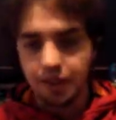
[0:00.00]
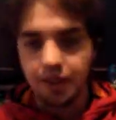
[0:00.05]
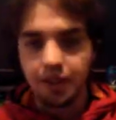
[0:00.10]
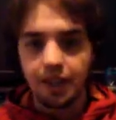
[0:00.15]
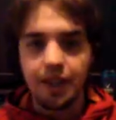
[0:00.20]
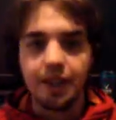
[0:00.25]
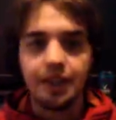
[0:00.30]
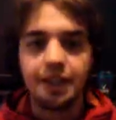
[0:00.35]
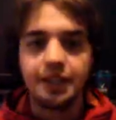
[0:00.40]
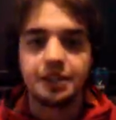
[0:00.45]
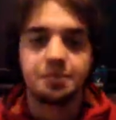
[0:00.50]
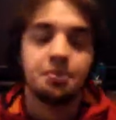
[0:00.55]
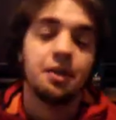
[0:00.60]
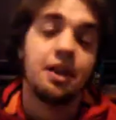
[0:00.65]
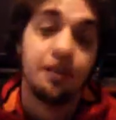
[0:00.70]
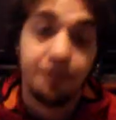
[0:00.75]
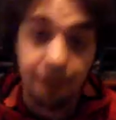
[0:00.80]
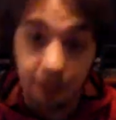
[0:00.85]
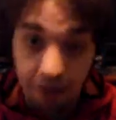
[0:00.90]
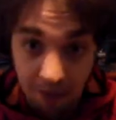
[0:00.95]
He is
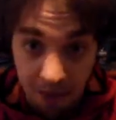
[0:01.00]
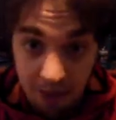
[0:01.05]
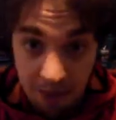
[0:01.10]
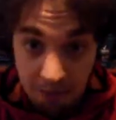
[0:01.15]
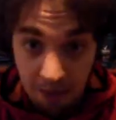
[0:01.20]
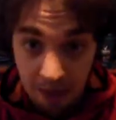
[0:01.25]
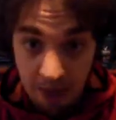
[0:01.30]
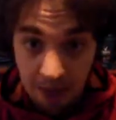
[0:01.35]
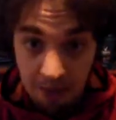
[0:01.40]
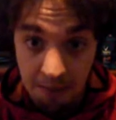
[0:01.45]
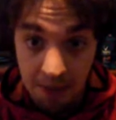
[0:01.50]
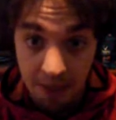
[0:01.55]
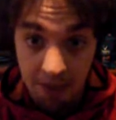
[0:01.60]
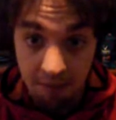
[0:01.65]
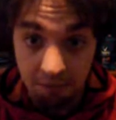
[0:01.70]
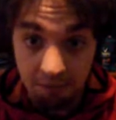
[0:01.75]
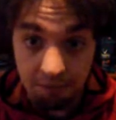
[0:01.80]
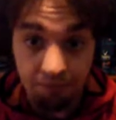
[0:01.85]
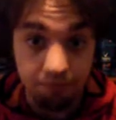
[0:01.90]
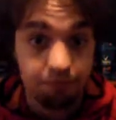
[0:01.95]
my favorite
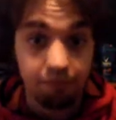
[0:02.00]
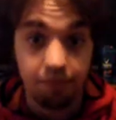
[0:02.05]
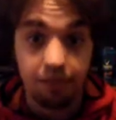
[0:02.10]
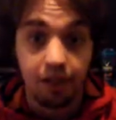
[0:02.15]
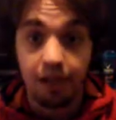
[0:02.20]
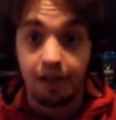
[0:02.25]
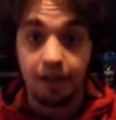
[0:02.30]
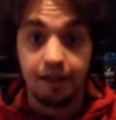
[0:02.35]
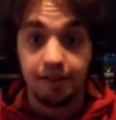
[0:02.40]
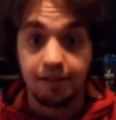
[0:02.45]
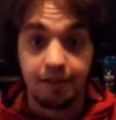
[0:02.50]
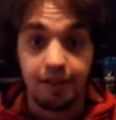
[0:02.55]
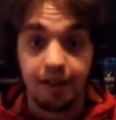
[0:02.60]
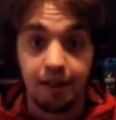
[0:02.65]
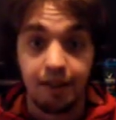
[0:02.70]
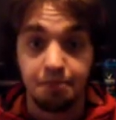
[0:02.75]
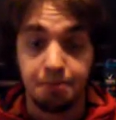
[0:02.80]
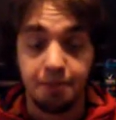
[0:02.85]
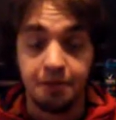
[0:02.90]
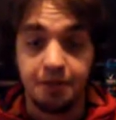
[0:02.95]
Spider-Man. Out of
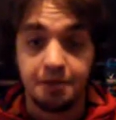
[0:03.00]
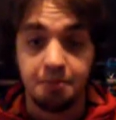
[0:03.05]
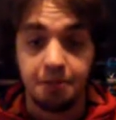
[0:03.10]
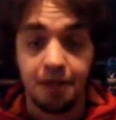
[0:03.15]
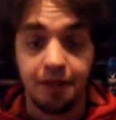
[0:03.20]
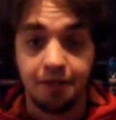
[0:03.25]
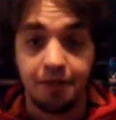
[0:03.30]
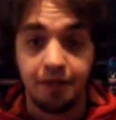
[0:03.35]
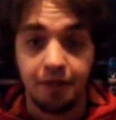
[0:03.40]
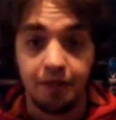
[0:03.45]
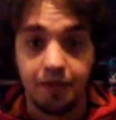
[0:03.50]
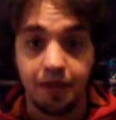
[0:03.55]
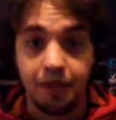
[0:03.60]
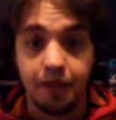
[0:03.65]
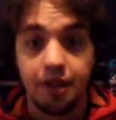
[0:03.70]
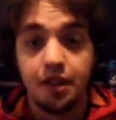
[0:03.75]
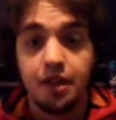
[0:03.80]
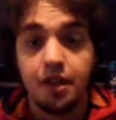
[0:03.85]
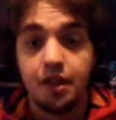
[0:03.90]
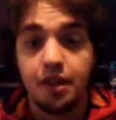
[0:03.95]
top, she's my favorite.
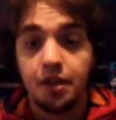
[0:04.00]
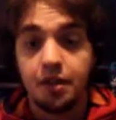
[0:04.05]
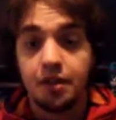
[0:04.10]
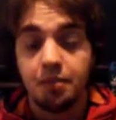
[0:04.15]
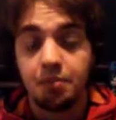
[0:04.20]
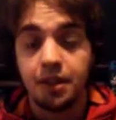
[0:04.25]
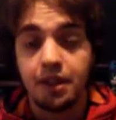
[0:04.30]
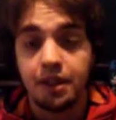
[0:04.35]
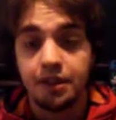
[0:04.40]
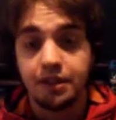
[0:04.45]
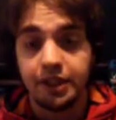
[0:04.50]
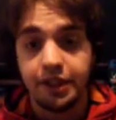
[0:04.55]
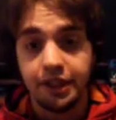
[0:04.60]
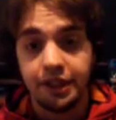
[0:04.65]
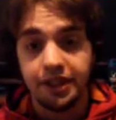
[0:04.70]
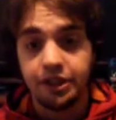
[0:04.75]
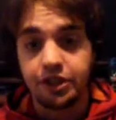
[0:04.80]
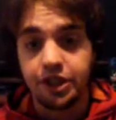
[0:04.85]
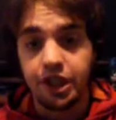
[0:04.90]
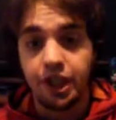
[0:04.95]
Because
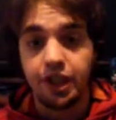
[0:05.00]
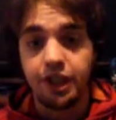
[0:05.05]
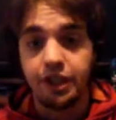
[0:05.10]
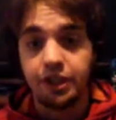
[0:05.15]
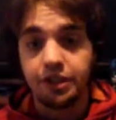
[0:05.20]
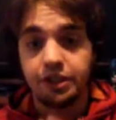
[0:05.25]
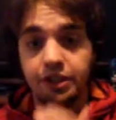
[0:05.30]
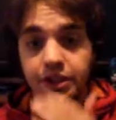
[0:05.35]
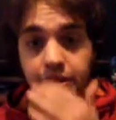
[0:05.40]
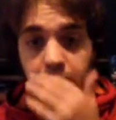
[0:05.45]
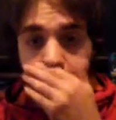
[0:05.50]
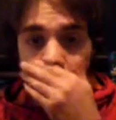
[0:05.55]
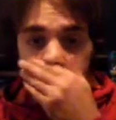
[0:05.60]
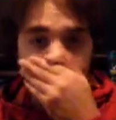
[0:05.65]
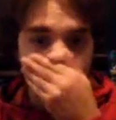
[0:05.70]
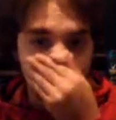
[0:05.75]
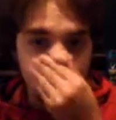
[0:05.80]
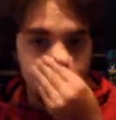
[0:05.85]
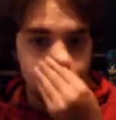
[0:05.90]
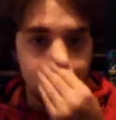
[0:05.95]
he changed
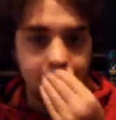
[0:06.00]
what